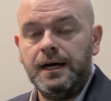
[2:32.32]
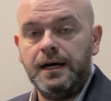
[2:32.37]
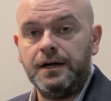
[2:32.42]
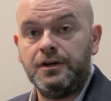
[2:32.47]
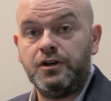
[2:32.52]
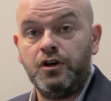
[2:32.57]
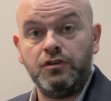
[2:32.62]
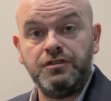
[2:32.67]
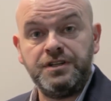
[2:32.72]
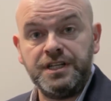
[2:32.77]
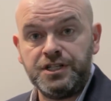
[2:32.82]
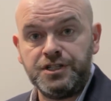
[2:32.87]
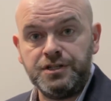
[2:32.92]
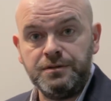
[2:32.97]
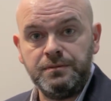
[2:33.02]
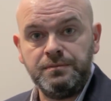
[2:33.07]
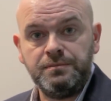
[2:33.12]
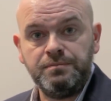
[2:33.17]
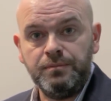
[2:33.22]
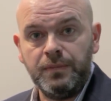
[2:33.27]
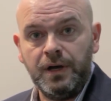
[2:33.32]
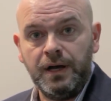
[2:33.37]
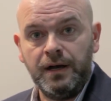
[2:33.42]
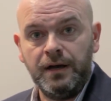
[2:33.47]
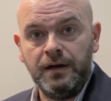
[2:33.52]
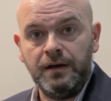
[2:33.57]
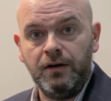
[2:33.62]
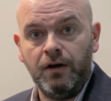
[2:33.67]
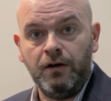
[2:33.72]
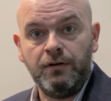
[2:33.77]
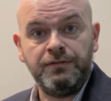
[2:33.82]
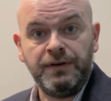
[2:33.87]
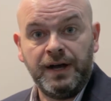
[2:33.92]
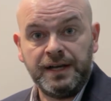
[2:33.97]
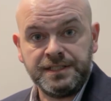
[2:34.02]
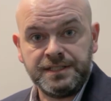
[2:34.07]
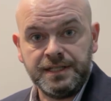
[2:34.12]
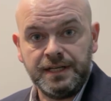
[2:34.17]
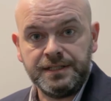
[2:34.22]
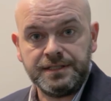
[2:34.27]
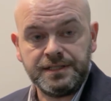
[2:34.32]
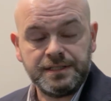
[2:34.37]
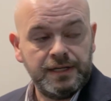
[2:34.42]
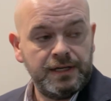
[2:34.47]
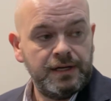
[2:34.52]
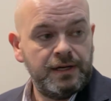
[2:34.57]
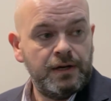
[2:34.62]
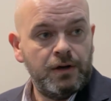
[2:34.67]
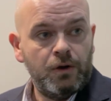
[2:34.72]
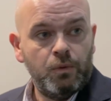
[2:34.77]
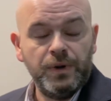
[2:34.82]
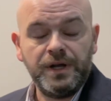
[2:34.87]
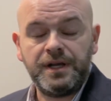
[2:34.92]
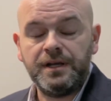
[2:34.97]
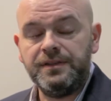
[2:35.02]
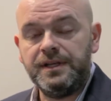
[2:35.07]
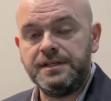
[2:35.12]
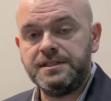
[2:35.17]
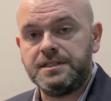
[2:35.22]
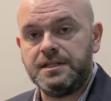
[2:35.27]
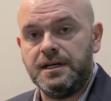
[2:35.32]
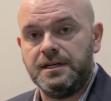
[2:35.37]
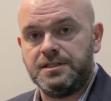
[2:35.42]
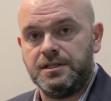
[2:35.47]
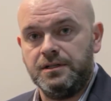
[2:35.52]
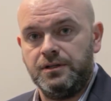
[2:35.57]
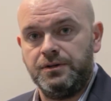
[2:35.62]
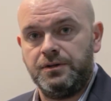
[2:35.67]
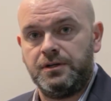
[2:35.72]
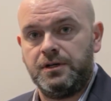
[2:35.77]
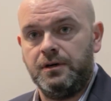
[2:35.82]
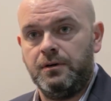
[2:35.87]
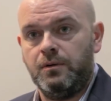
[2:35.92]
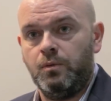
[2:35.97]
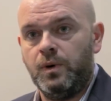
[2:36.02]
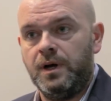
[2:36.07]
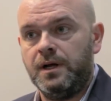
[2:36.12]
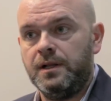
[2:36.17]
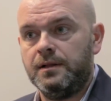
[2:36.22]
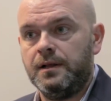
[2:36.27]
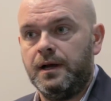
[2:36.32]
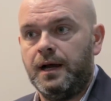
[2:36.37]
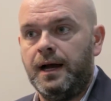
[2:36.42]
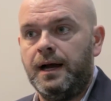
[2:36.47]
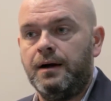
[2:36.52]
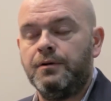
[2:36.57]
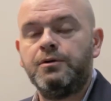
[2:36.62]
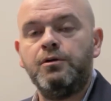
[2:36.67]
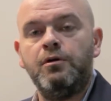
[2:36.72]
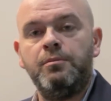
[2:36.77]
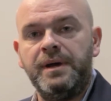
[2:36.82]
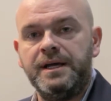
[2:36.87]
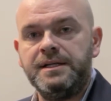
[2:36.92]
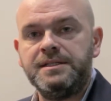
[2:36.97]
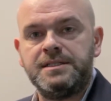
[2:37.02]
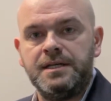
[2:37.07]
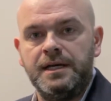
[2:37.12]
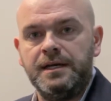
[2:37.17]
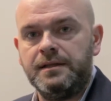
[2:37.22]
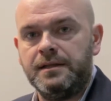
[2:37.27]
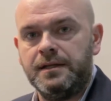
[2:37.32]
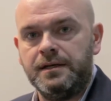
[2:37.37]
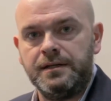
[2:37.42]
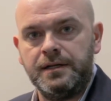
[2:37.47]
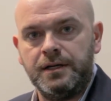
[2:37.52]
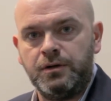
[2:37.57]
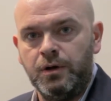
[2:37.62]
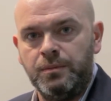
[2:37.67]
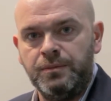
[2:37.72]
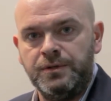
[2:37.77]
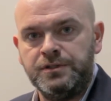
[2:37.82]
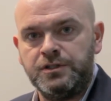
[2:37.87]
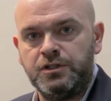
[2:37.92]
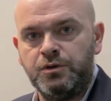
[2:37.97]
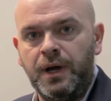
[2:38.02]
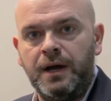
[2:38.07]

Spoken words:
condition of assets, we can then start to look at, well, how do we maintain that equipment?